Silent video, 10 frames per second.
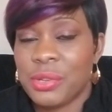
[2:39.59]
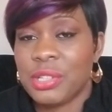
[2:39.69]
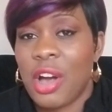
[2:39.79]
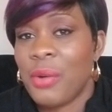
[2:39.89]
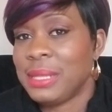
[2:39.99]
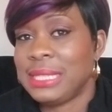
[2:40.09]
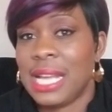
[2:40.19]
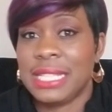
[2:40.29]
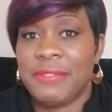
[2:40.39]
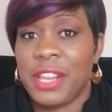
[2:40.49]
You could always
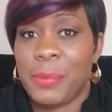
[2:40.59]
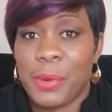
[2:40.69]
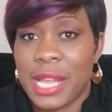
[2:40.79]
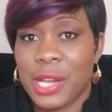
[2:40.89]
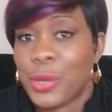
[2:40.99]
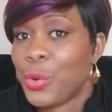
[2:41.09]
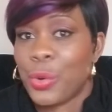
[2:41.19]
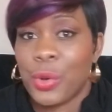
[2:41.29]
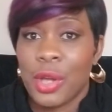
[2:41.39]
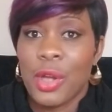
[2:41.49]
say a developer can
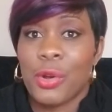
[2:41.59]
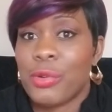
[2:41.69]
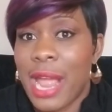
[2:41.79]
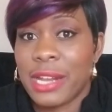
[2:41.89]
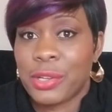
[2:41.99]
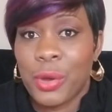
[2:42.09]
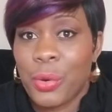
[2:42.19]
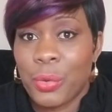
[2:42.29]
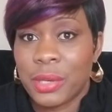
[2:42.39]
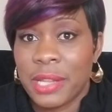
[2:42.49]
go write
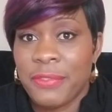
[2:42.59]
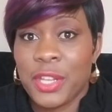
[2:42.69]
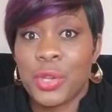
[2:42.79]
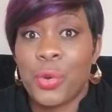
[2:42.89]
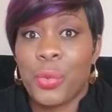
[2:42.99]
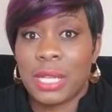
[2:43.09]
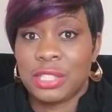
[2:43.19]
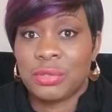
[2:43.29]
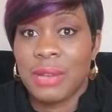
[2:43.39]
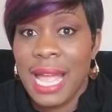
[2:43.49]
code if you know
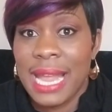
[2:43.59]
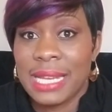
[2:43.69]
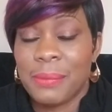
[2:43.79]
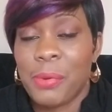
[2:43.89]
what to write.